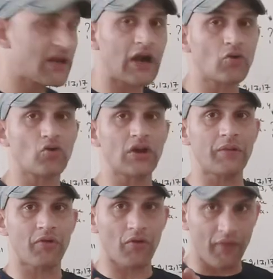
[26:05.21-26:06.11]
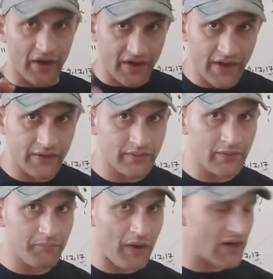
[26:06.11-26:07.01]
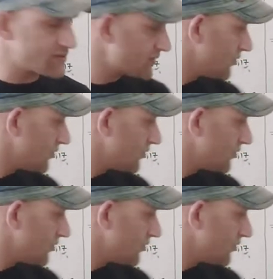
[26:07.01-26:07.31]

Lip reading: there are total number of 100 parts,